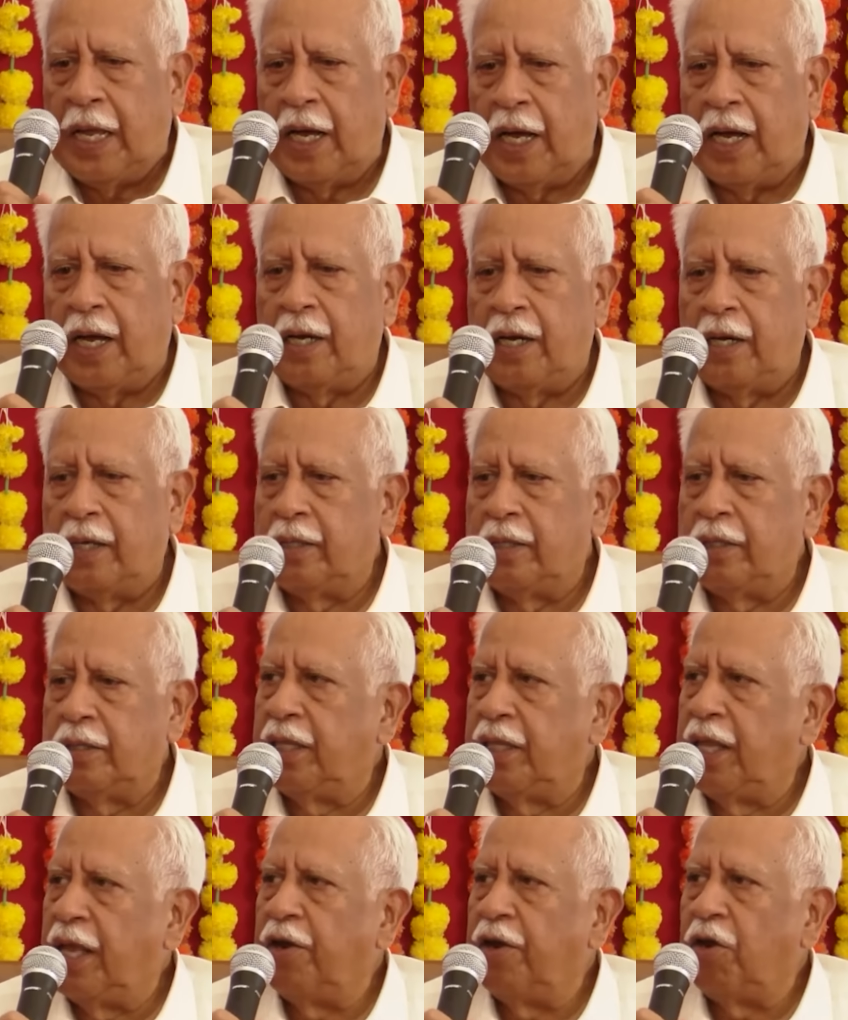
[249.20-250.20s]

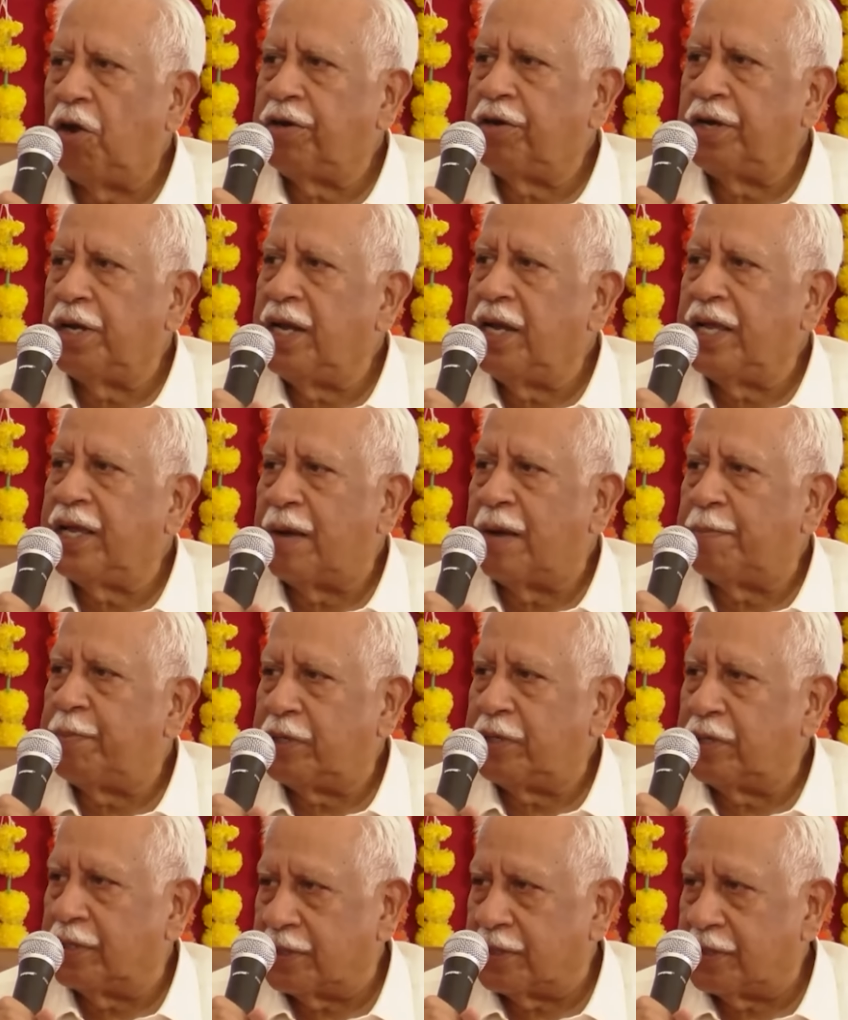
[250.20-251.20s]
they are not really
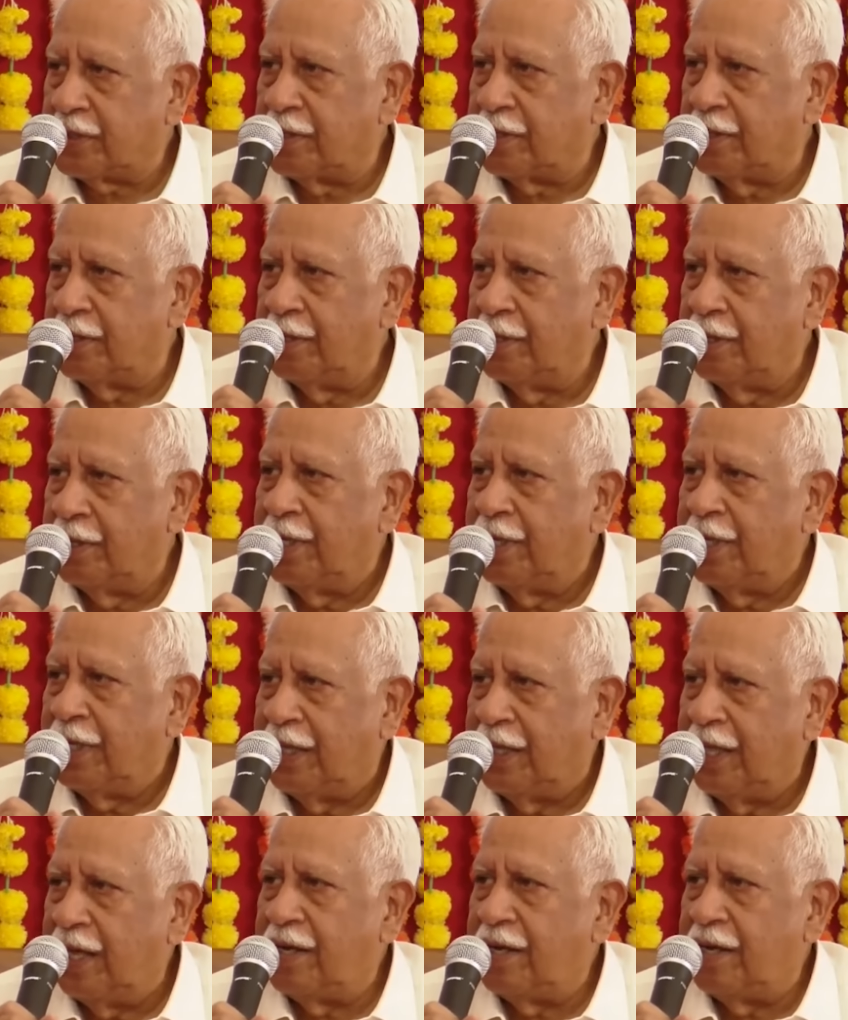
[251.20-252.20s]
capitalist.
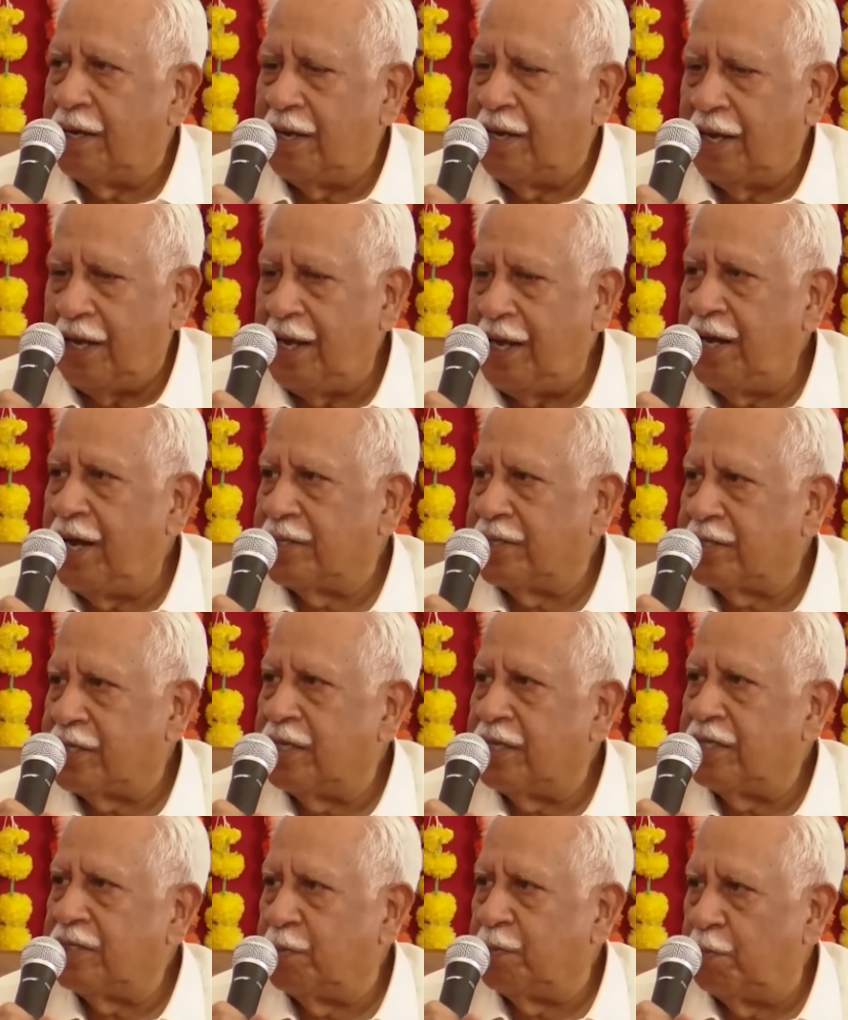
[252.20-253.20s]
They are, in
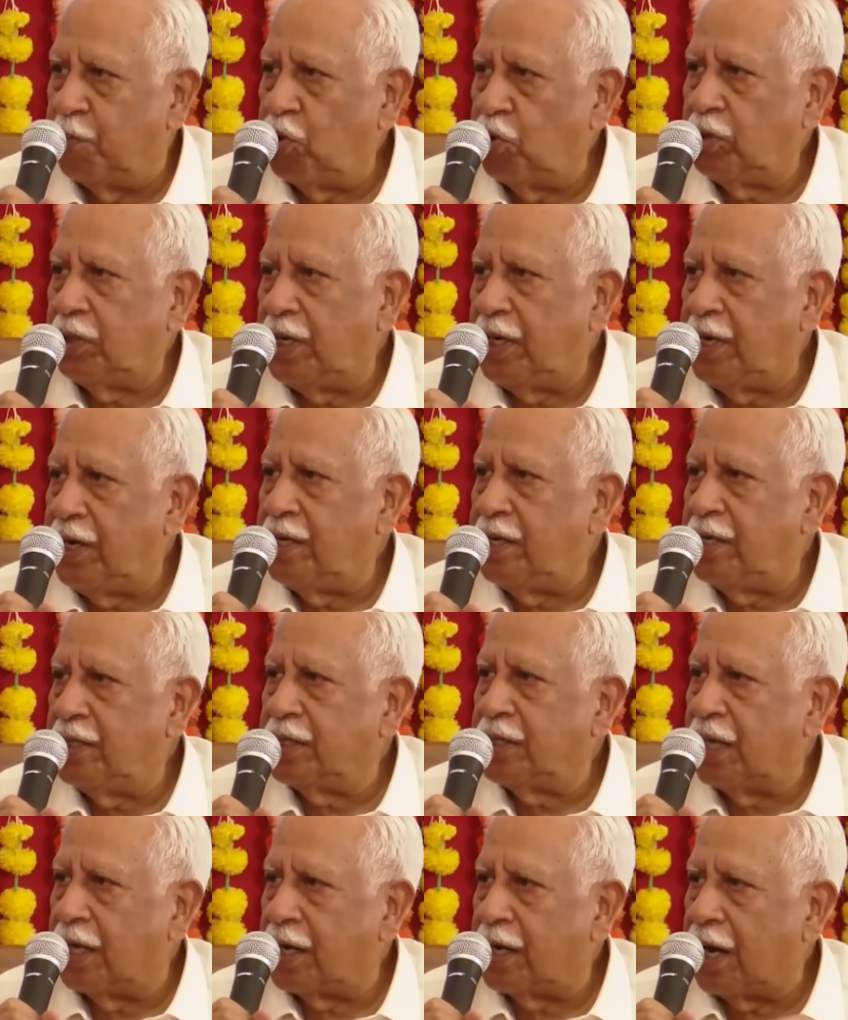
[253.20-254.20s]
essence, both the
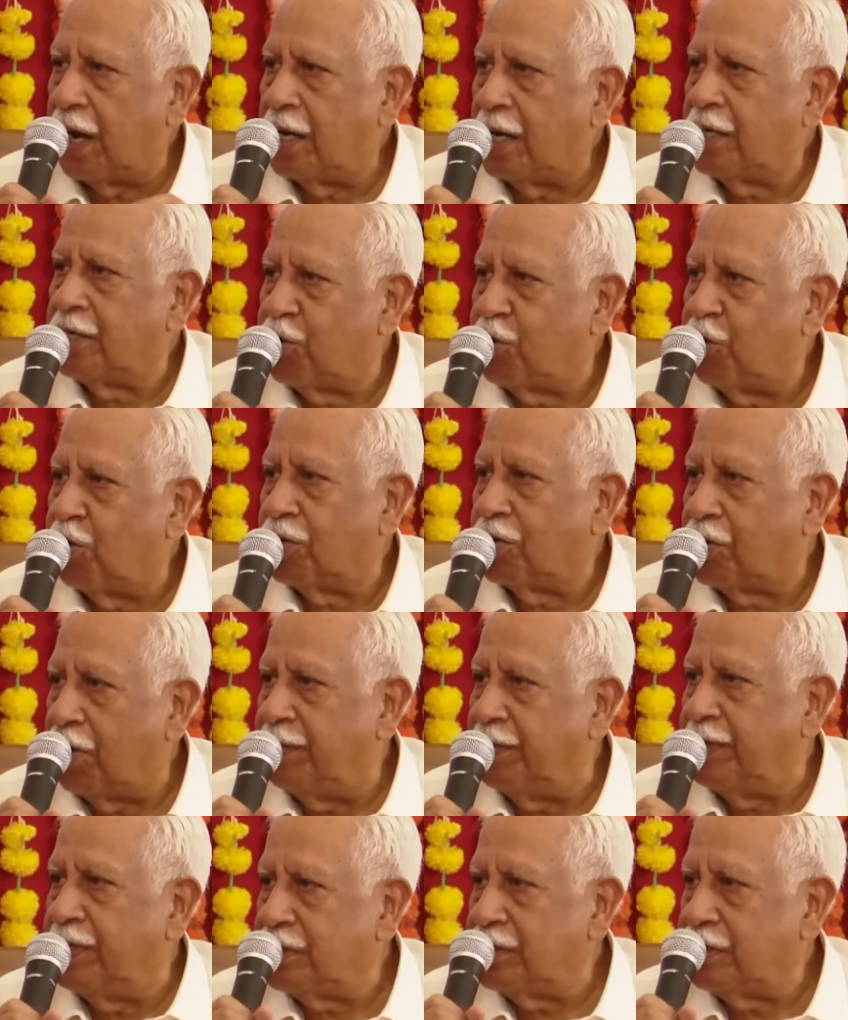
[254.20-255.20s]
leaders are hardcore
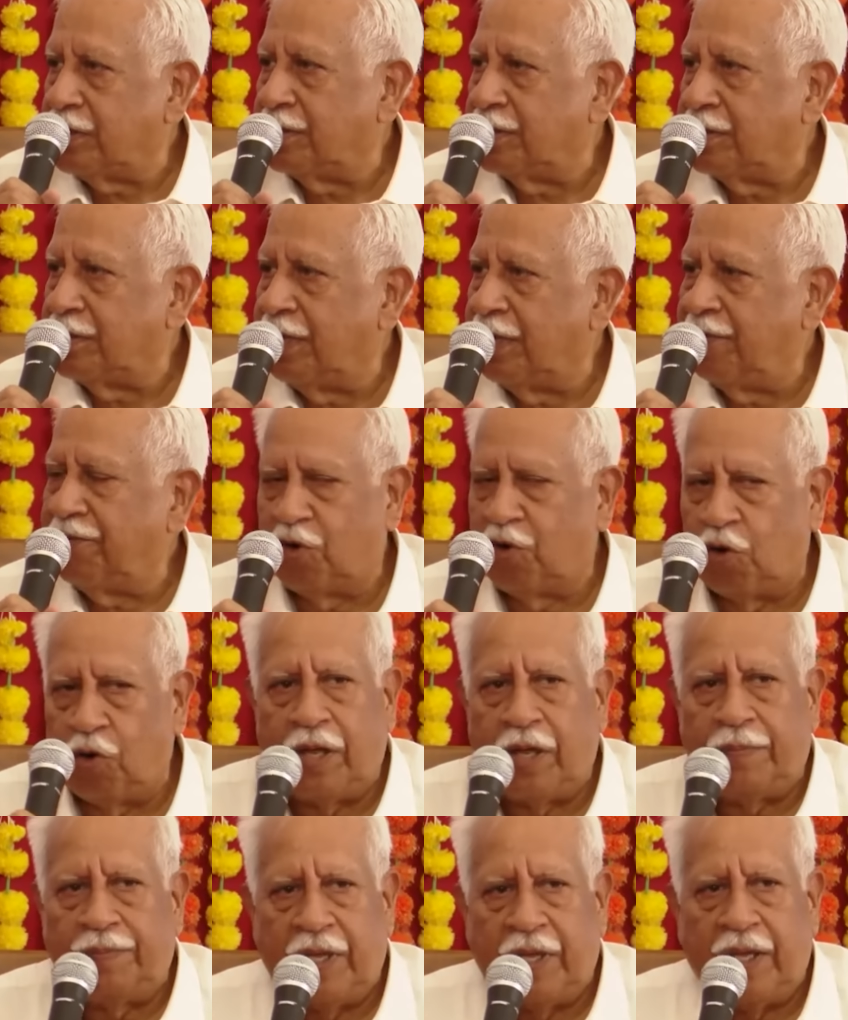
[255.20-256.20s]
communists. They have grown
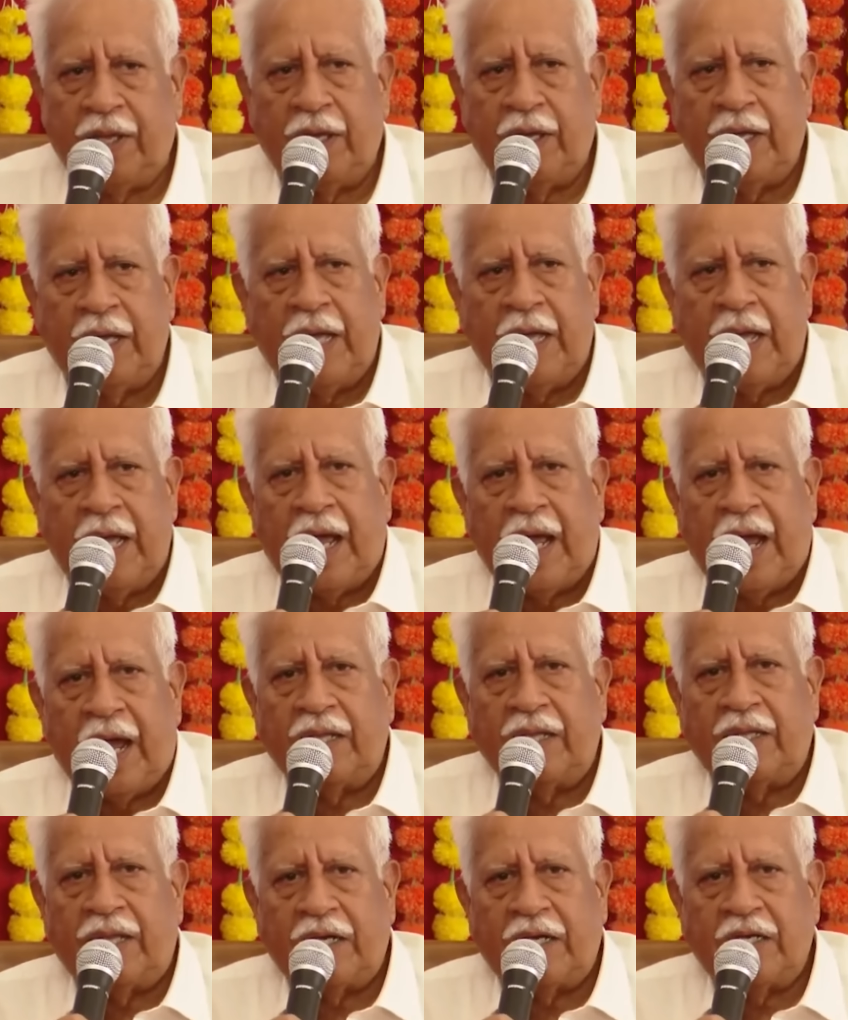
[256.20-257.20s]
up there,
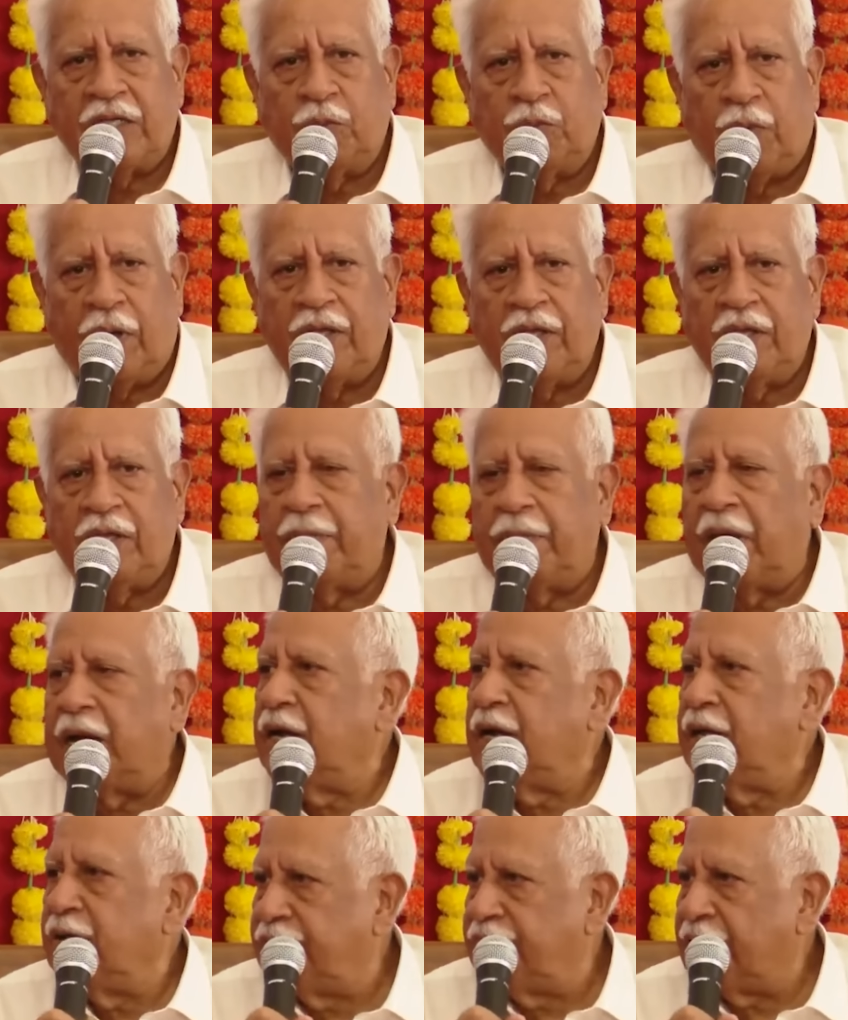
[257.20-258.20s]
and that is one of the
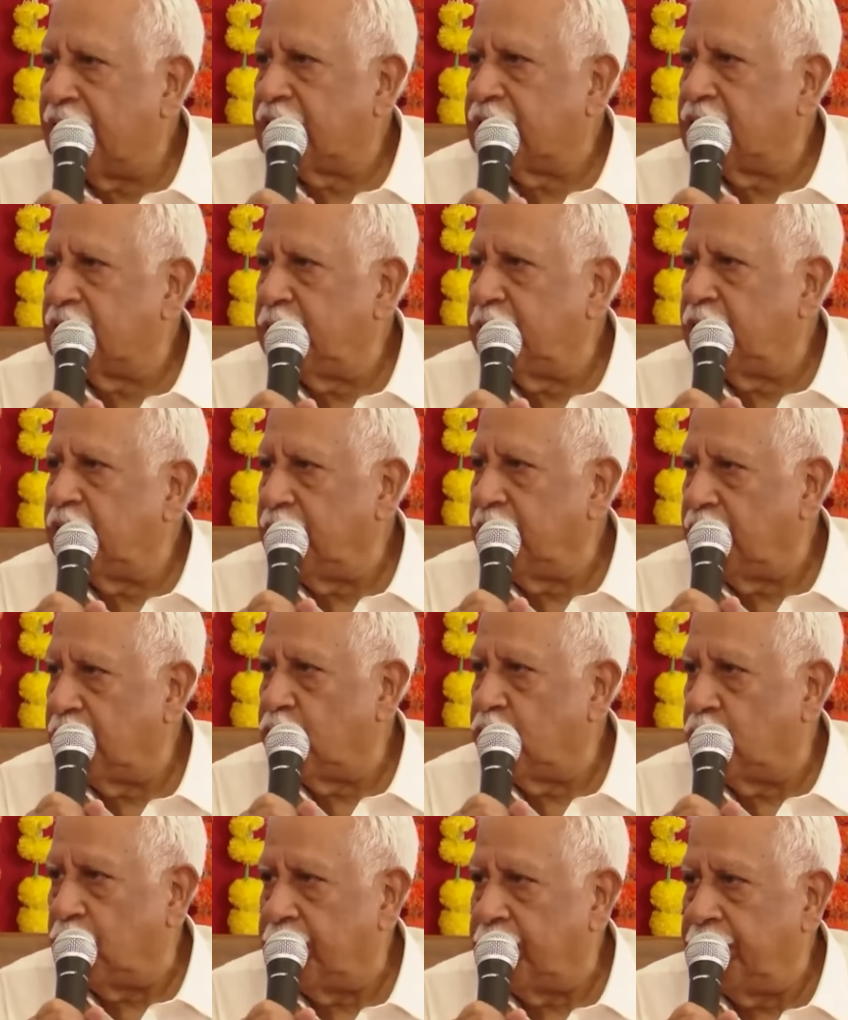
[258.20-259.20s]
binding factors between the
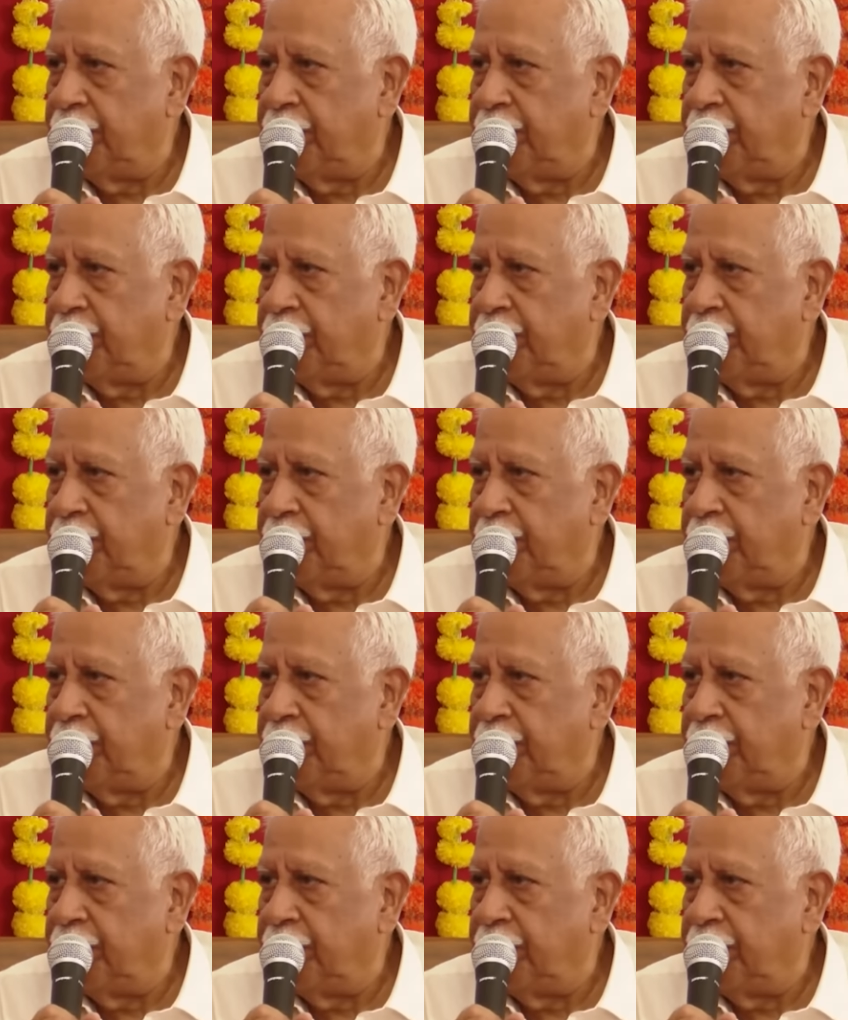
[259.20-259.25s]
two.